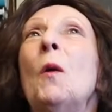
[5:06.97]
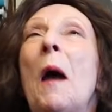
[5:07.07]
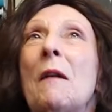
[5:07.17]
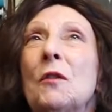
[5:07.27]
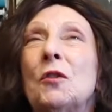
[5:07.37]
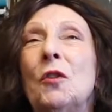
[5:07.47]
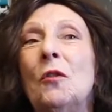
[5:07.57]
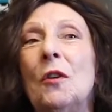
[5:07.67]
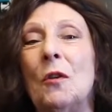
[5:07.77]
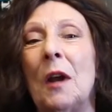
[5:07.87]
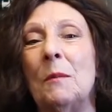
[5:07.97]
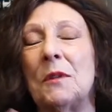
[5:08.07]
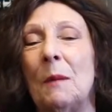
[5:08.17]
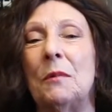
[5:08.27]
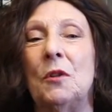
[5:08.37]
have a student who comes
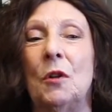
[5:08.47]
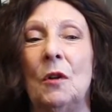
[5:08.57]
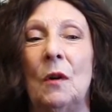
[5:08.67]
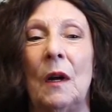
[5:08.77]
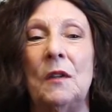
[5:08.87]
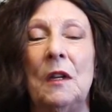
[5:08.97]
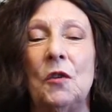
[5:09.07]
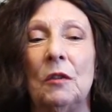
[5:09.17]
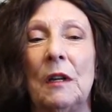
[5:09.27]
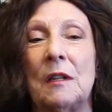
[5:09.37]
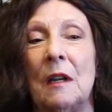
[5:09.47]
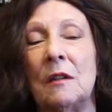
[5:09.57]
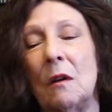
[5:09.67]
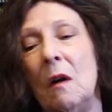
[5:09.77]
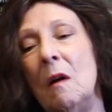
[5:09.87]
up to a teacher and
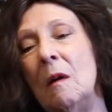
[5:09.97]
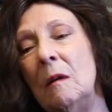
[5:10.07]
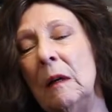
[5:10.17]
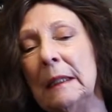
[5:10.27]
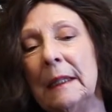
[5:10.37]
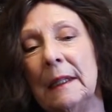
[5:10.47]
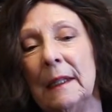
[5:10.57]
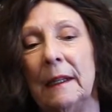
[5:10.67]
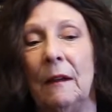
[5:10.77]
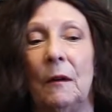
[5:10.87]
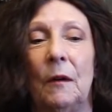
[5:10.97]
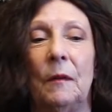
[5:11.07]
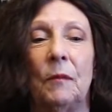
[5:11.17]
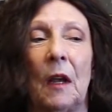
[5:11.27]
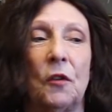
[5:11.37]
says, oh,
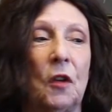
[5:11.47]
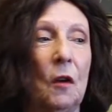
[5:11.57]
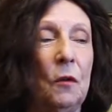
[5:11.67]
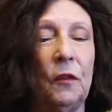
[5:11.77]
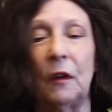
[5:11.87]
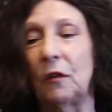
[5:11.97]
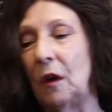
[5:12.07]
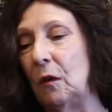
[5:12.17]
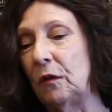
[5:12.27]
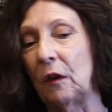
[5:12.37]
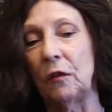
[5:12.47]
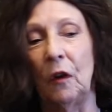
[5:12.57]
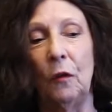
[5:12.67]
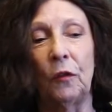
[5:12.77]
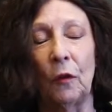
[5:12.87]
excuse.
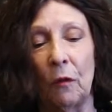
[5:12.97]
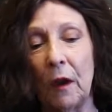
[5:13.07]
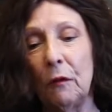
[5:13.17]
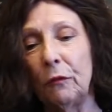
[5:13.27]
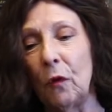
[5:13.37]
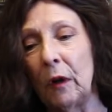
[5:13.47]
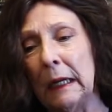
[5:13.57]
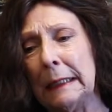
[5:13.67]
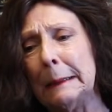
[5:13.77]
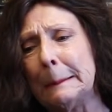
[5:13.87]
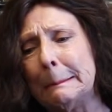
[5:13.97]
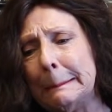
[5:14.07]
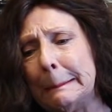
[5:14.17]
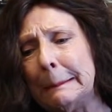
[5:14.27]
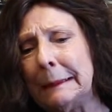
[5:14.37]
So therefore,
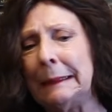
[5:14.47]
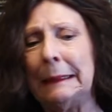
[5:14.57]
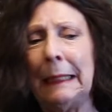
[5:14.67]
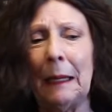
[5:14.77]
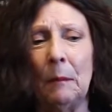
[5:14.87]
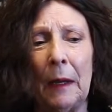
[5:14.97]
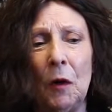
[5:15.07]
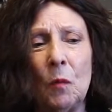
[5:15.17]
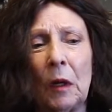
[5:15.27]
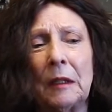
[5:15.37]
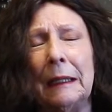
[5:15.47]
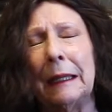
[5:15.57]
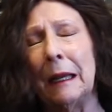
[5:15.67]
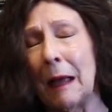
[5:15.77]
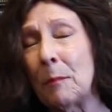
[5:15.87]
I didn't get my homework done.
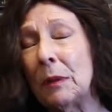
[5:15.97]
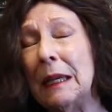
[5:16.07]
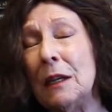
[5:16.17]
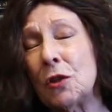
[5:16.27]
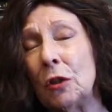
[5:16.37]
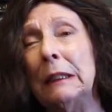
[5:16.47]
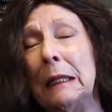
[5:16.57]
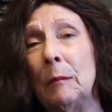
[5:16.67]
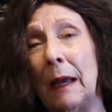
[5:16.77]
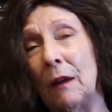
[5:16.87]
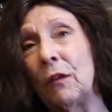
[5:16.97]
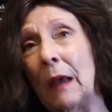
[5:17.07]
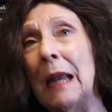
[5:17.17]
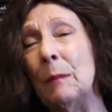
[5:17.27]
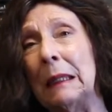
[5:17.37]
Can I please turn in my
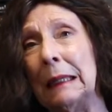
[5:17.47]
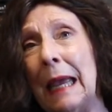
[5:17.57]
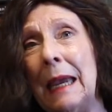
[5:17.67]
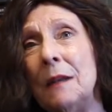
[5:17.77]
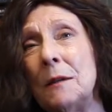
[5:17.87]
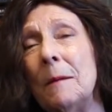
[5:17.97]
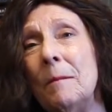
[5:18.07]
assignment late?